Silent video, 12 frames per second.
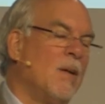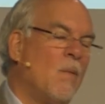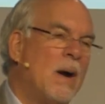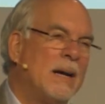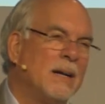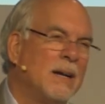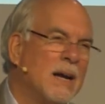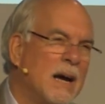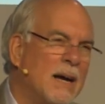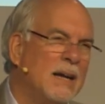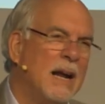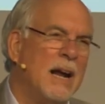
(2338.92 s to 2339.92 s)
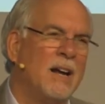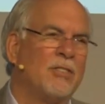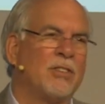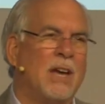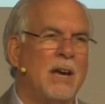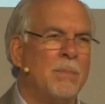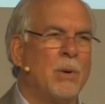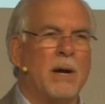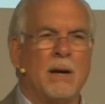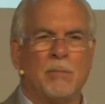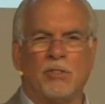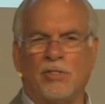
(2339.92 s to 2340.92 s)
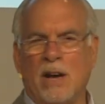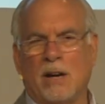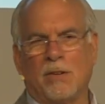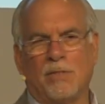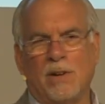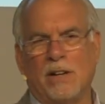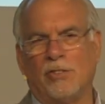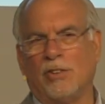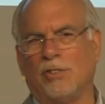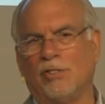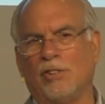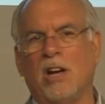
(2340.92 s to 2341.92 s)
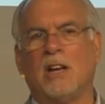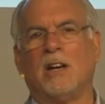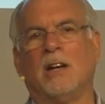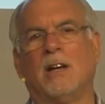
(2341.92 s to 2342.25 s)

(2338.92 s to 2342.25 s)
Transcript: Why did God ask Abraham to sacrifice his son?